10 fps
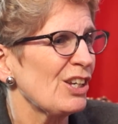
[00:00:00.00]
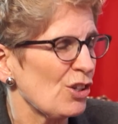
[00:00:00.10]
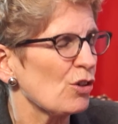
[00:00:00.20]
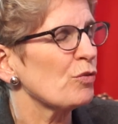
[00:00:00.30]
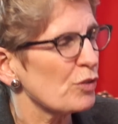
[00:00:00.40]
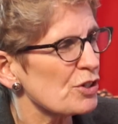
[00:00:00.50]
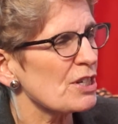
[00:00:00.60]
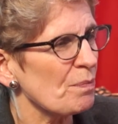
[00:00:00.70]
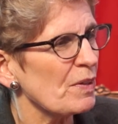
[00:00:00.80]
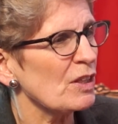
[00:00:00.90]
if there's
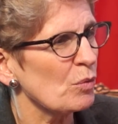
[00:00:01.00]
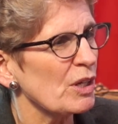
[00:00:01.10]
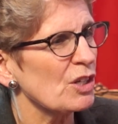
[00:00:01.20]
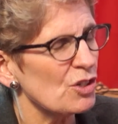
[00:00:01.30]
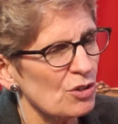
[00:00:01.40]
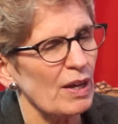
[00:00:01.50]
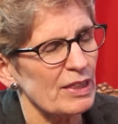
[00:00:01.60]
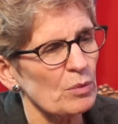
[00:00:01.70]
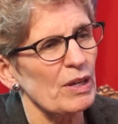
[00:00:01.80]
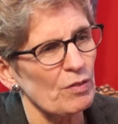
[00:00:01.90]
something that we can do, I
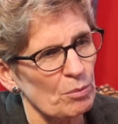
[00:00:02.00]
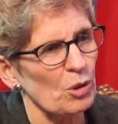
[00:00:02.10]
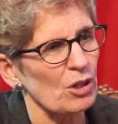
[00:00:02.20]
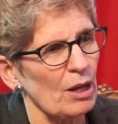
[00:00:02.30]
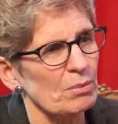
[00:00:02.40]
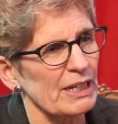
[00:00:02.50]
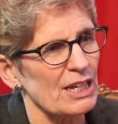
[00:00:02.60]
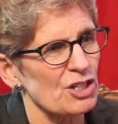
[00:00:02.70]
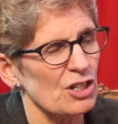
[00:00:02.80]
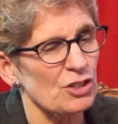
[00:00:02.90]
think we have a moral
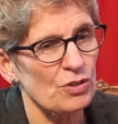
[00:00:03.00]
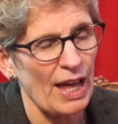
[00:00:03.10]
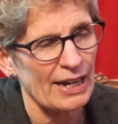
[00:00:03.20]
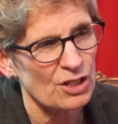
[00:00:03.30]
obligation to do that.